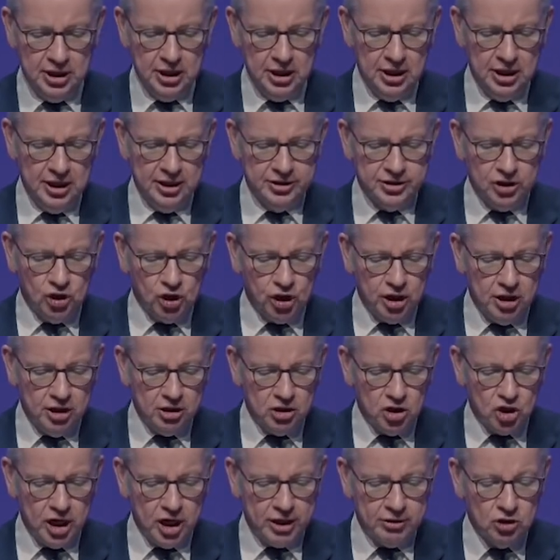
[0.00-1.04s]
is a shared
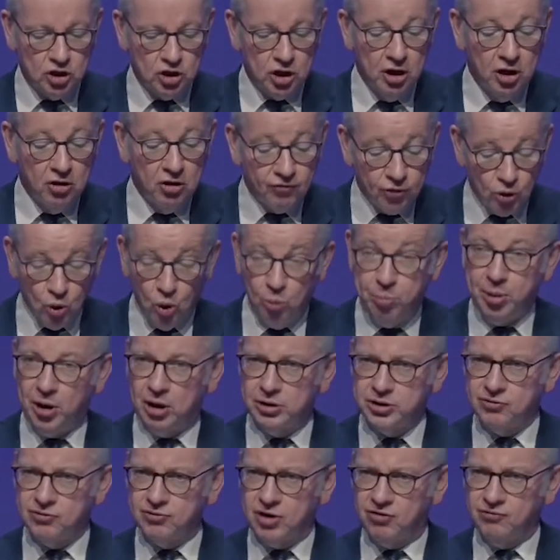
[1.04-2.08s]
challenge for all parts
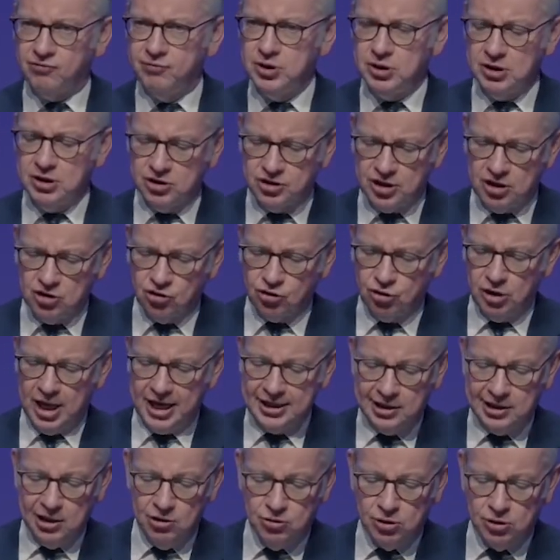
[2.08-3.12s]
of government, central and
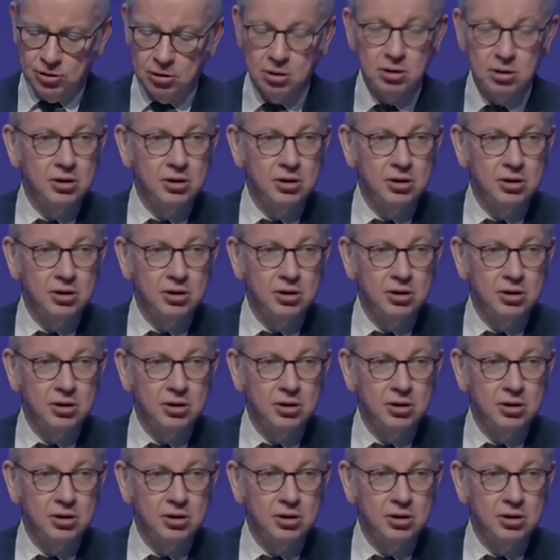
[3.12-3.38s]
local,